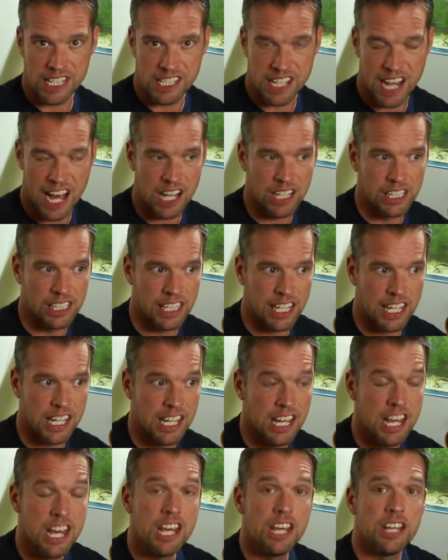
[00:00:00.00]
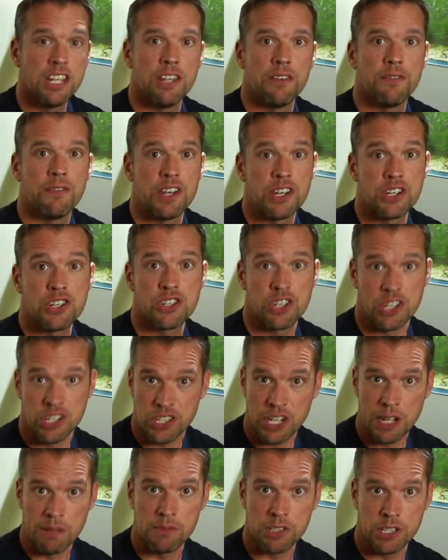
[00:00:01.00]
lead to algae. The fish
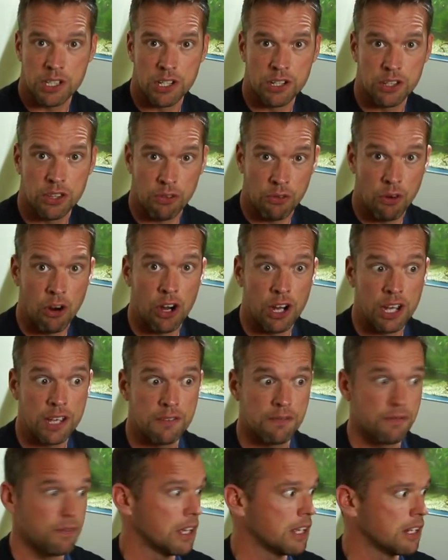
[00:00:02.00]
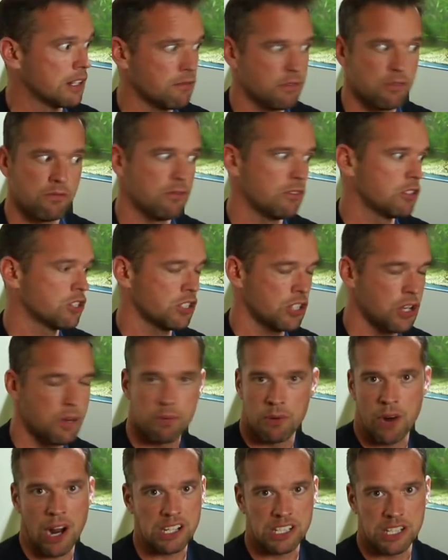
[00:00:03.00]
seem to thrive. They
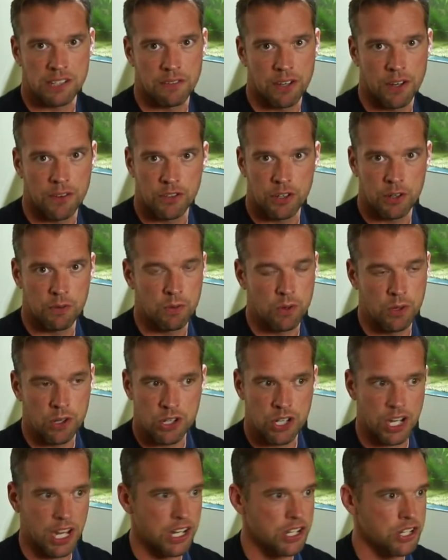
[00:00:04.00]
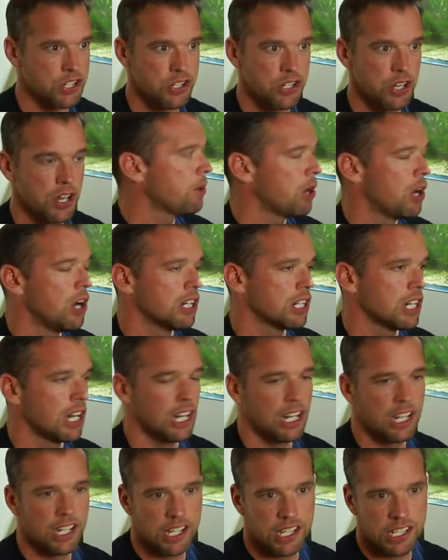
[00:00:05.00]
super active after a water change. Plant
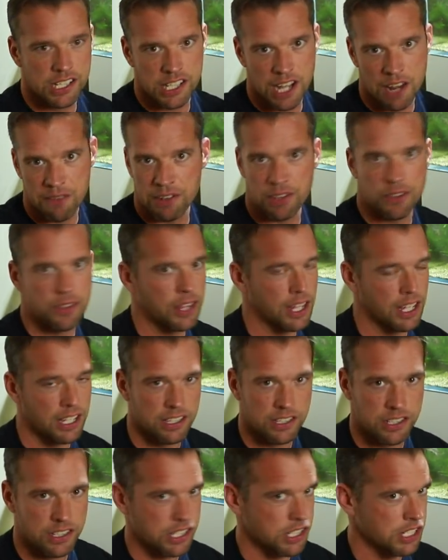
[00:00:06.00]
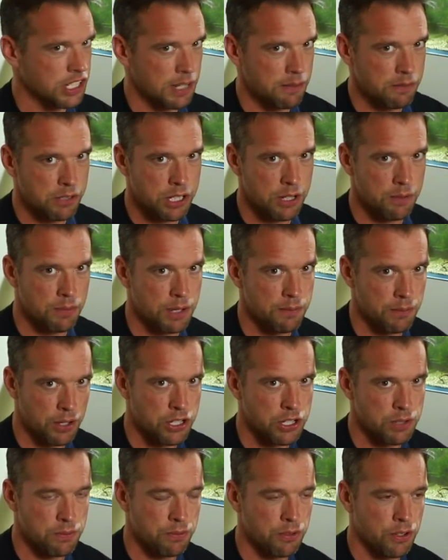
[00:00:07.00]
colours, everything just seems to be
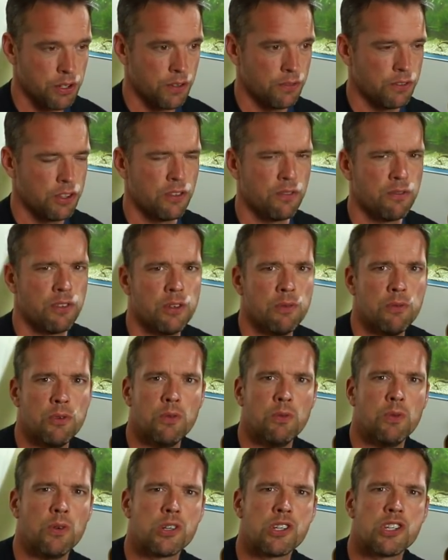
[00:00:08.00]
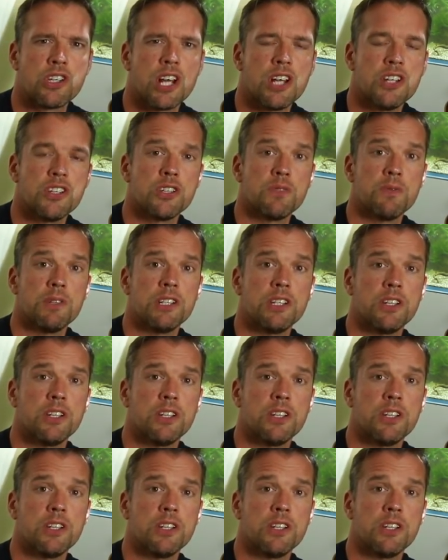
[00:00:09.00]
much improved the, the more water changes we